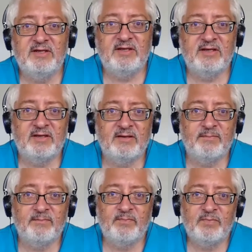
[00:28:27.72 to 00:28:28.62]

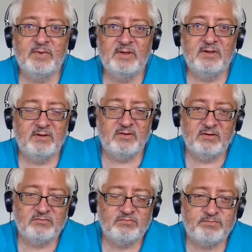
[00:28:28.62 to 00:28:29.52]
um, you
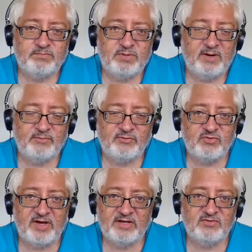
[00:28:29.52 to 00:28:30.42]
know, perhaps
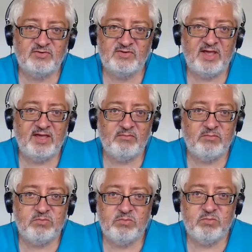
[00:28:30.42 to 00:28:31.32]
try to say
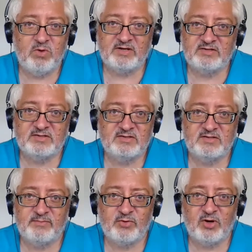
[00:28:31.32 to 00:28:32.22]
what
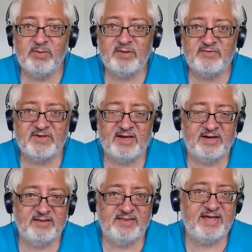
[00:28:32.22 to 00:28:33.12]
the problems
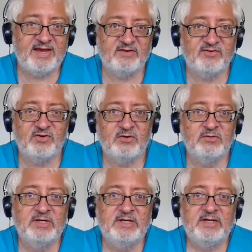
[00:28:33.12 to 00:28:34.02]
are there. So